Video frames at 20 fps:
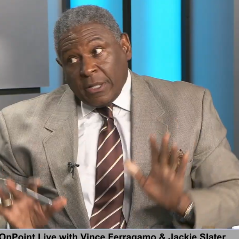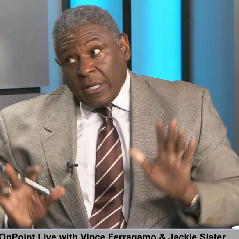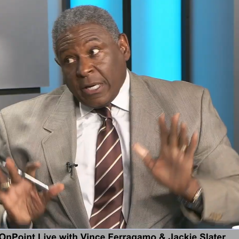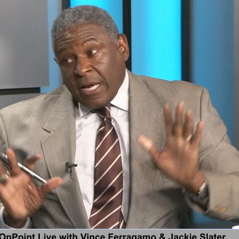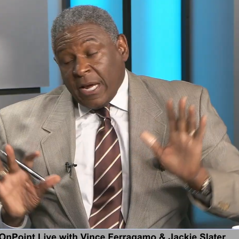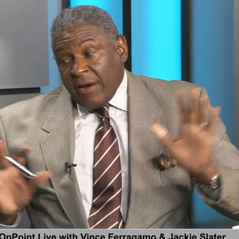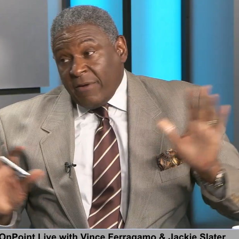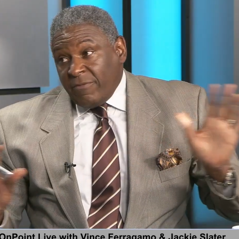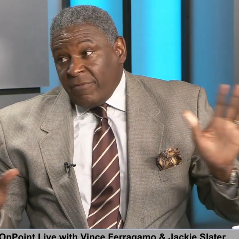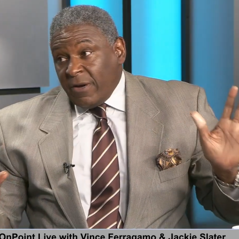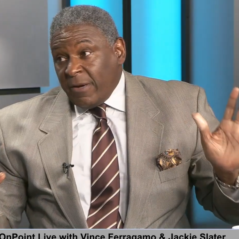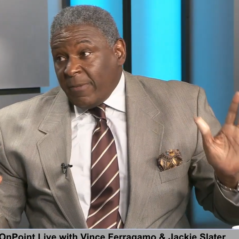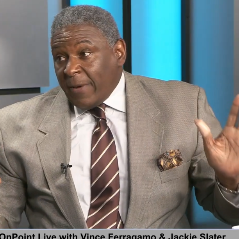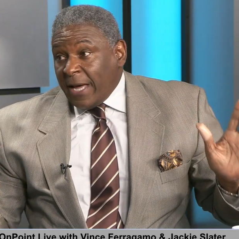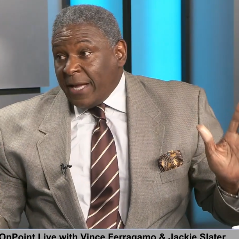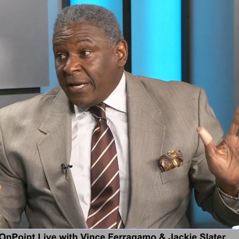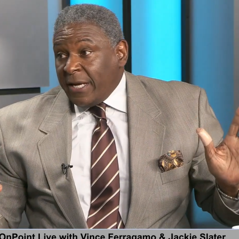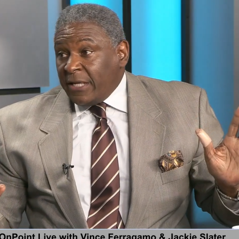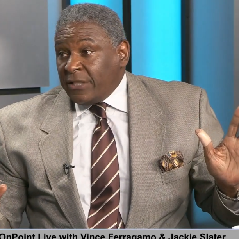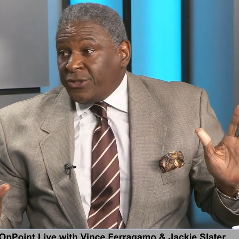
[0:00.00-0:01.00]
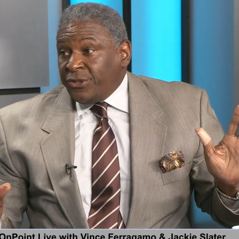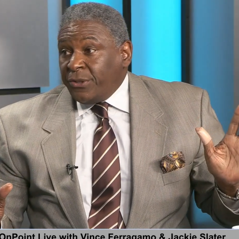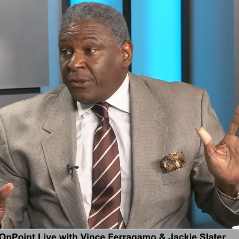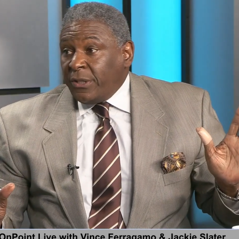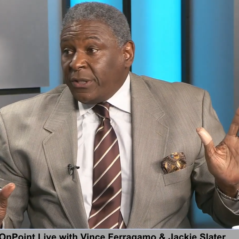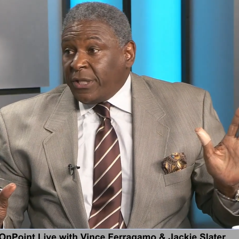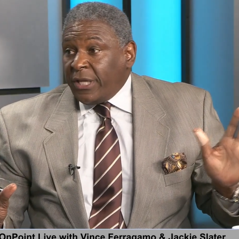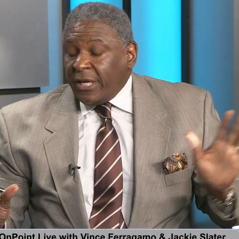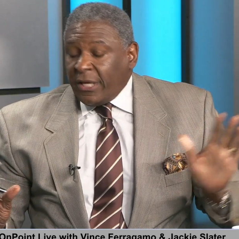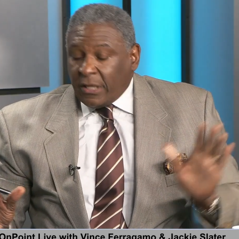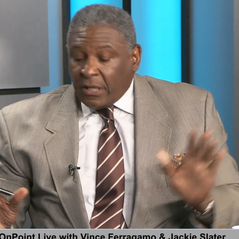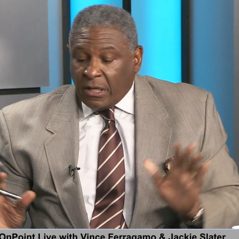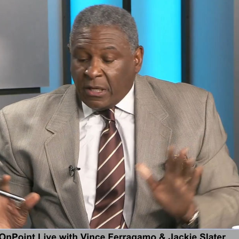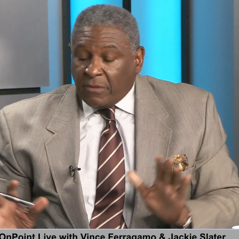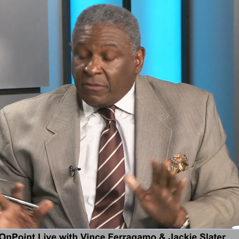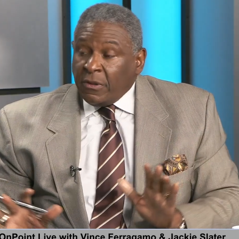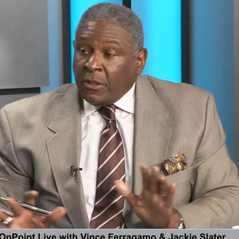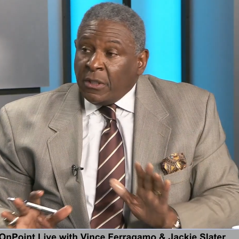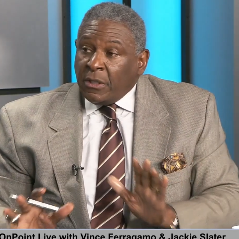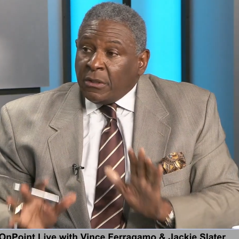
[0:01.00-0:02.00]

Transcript: everybody else you can think of.